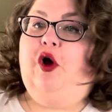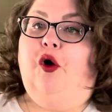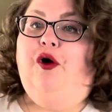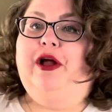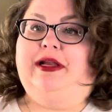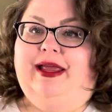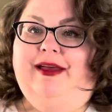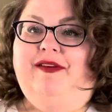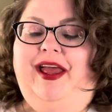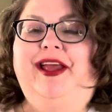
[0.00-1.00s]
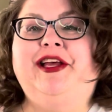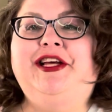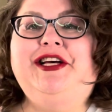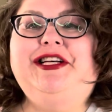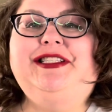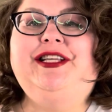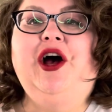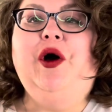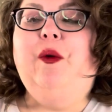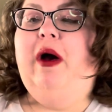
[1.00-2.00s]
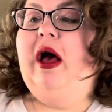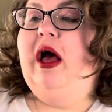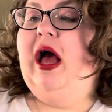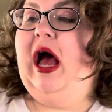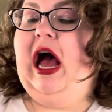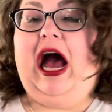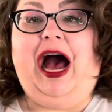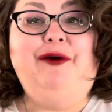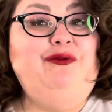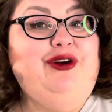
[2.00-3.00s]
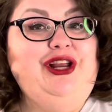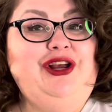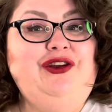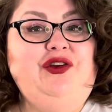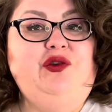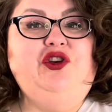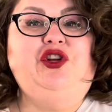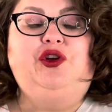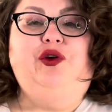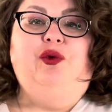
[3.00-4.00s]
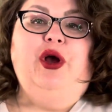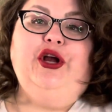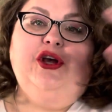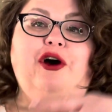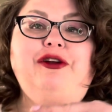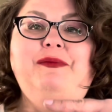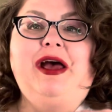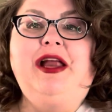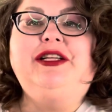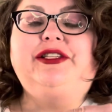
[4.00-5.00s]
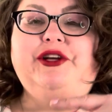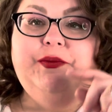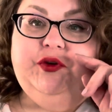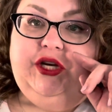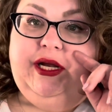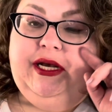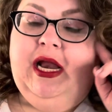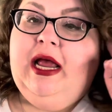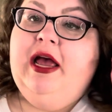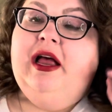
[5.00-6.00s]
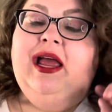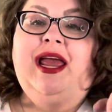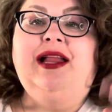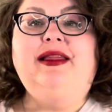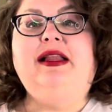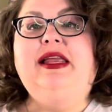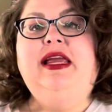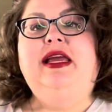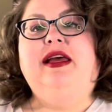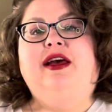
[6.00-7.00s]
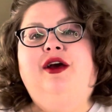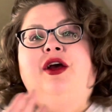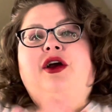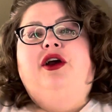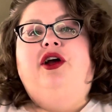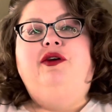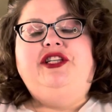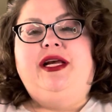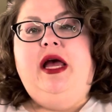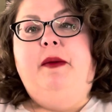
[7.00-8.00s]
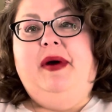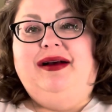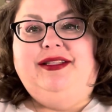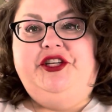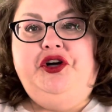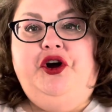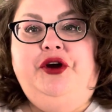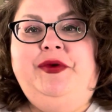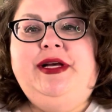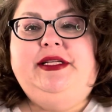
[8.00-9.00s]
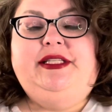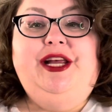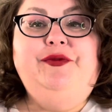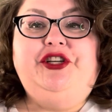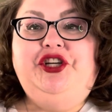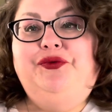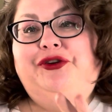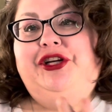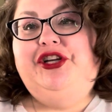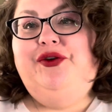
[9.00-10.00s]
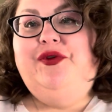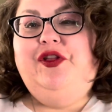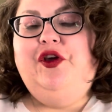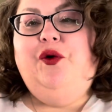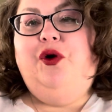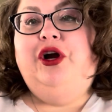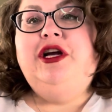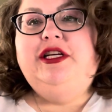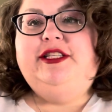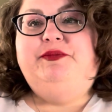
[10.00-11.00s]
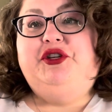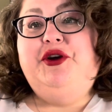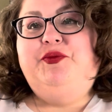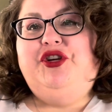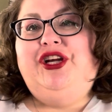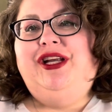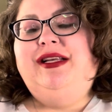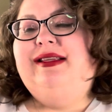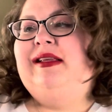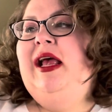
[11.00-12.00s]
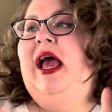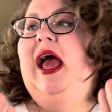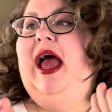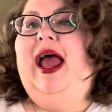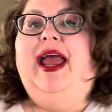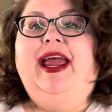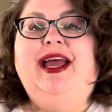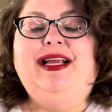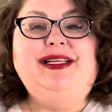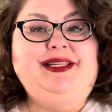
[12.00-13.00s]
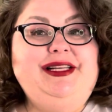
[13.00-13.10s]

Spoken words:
on giving. So I want you to go to my description, hit the link, go check out BoxyCharm, see what you want to do with your subscriptions, and